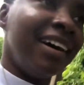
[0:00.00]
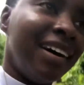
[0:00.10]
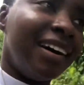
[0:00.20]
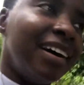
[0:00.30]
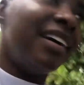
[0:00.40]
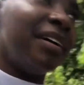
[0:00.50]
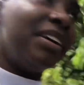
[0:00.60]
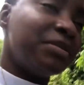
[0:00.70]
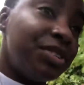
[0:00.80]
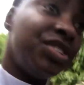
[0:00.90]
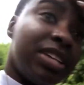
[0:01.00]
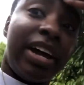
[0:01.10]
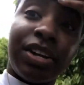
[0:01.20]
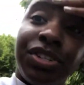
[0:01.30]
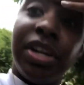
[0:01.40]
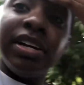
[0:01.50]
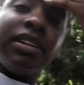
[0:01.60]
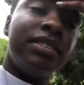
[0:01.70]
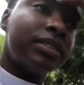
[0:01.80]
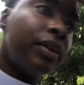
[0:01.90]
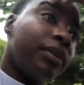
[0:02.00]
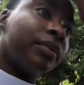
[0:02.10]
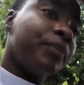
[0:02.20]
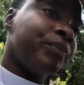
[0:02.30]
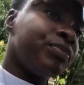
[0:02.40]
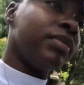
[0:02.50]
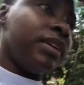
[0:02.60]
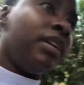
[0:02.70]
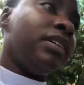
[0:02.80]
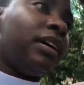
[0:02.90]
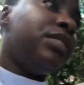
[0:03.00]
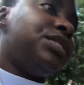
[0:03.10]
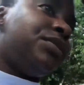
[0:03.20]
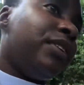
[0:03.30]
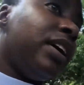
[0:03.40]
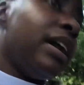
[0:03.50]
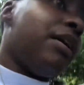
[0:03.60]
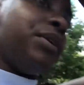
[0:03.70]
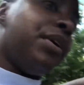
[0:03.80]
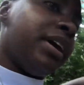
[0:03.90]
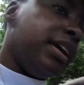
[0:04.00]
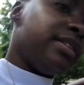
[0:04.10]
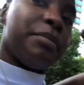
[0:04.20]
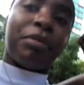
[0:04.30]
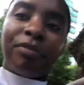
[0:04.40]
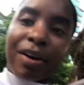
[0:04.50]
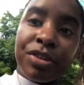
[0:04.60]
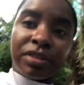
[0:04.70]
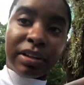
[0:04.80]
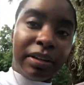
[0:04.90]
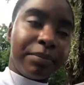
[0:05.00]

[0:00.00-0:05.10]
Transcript: as much as like I should. So just figured I'll go get it done professionally.